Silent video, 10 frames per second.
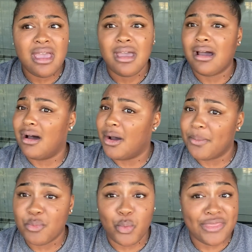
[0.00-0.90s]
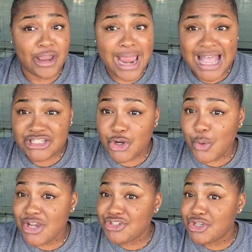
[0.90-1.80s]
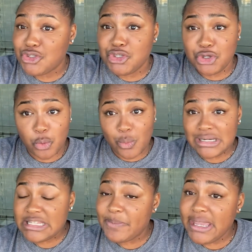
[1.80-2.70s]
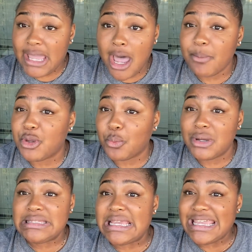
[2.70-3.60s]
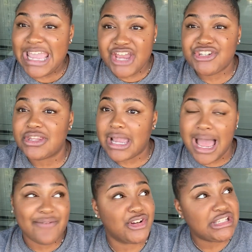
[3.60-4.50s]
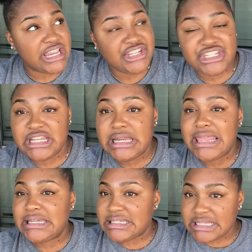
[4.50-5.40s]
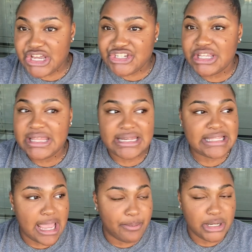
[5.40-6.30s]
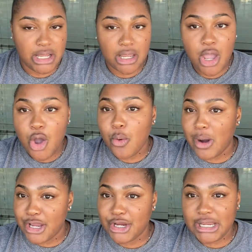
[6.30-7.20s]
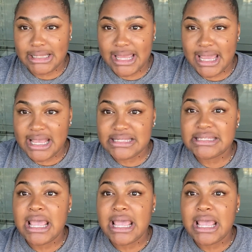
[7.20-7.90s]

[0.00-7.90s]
when they're asking questions, you're one to speak up. You're one to engage in the conversation and the discussion that is happening while you're in class.